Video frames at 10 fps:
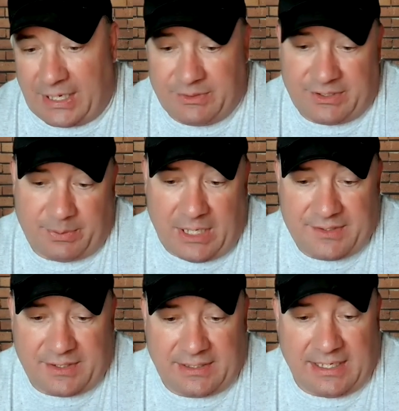I was
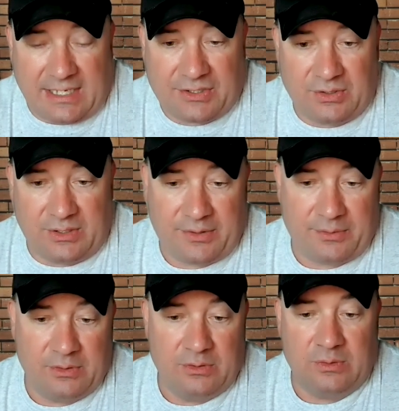surprised that they actually
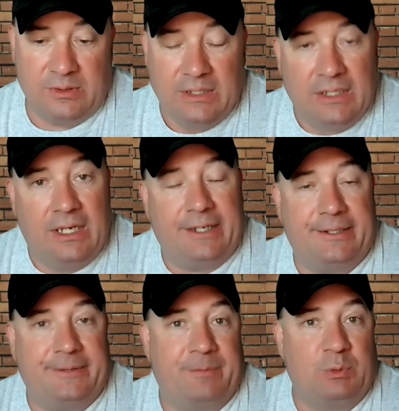threw
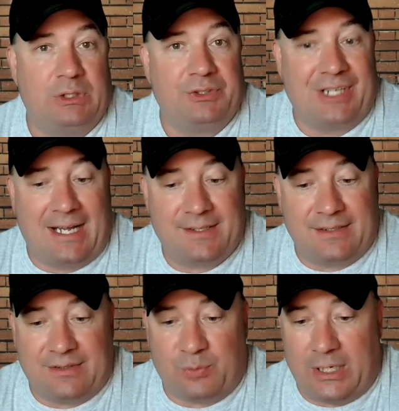Will
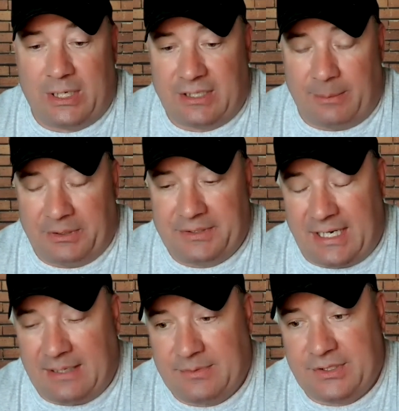Johnson's way a couple of
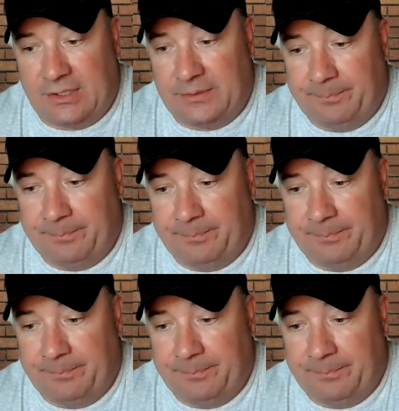times. So